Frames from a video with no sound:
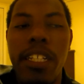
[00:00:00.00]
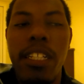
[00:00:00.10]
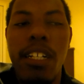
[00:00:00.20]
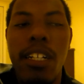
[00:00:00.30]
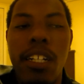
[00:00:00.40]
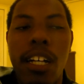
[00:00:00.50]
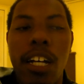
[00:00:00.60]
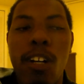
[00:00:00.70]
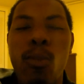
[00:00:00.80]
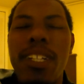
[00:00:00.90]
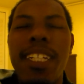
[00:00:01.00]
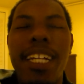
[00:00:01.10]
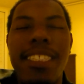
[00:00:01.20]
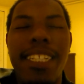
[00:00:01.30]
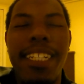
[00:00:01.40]
you know, what did
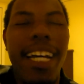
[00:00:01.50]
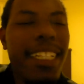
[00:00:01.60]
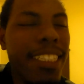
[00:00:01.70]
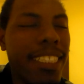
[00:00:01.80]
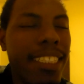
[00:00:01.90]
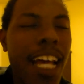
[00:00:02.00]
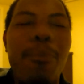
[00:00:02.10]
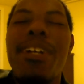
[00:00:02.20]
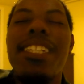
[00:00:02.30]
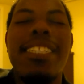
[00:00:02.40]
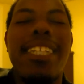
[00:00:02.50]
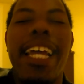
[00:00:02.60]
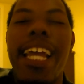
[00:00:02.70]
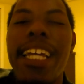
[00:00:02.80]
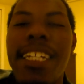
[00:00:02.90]
I say, 96? I meant to
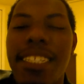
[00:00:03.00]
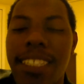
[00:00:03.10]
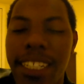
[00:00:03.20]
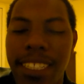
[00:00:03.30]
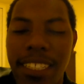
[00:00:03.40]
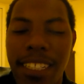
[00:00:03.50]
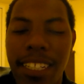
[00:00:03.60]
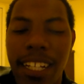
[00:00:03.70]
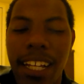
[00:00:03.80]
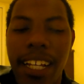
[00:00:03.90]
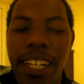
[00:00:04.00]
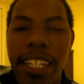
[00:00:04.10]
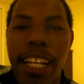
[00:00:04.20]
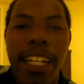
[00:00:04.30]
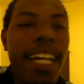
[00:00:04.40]
say 86.
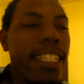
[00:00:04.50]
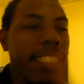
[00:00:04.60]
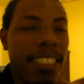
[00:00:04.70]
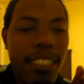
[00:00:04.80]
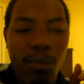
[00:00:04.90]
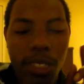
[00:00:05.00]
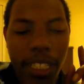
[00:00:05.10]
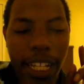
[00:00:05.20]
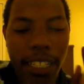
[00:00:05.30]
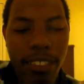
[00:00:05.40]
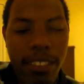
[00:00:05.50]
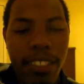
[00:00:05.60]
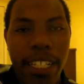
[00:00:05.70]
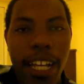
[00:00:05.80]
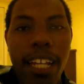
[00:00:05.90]
Yeah, 96 was the answer
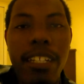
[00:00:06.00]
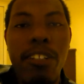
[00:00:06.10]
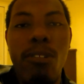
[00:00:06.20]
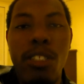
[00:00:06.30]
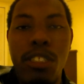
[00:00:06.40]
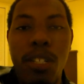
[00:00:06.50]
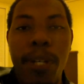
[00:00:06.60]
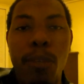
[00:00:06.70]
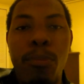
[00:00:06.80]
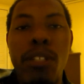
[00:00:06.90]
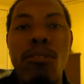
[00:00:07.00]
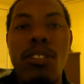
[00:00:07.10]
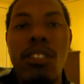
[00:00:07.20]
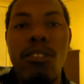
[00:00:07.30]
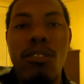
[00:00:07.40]
to the other question about
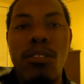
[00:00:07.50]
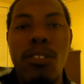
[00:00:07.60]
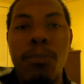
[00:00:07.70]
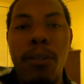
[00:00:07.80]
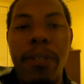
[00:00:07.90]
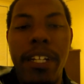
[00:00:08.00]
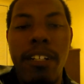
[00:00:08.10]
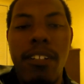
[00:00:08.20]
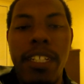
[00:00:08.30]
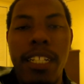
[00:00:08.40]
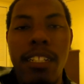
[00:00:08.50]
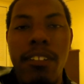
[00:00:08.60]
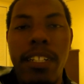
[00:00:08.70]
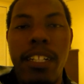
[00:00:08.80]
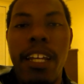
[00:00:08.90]
Blue's Clues premiering on
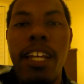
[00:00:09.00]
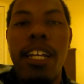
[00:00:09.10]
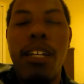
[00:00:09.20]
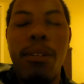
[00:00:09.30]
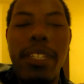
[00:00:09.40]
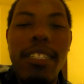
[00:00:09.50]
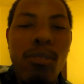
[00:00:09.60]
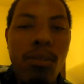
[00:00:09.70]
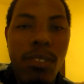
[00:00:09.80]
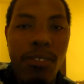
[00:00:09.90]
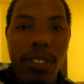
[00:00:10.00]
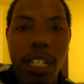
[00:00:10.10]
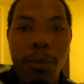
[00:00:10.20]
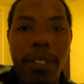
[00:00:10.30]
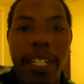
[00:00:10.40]
Nickelodeon. But this one was for
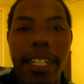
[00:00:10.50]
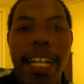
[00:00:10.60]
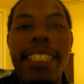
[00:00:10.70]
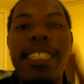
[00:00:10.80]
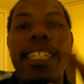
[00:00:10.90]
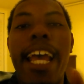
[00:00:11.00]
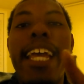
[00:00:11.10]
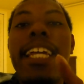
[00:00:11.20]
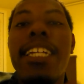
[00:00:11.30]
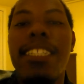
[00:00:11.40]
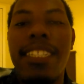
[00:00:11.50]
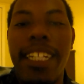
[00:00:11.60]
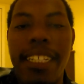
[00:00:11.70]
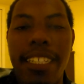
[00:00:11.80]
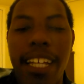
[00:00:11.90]
Double Dare,
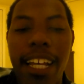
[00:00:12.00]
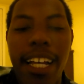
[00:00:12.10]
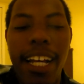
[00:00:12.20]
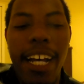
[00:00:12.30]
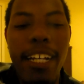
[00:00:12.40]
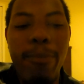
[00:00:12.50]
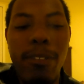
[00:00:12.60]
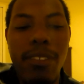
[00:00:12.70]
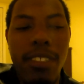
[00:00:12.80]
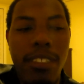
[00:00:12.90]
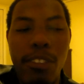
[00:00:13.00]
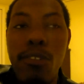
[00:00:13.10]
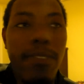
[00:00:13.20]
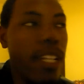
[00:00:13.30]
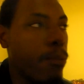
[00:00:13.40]
1986. I almost
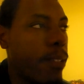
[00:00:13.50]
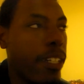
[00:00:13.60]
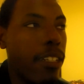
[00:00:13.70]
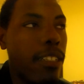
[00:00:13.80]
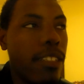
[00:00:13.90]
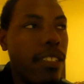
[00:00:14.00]
goofed up there.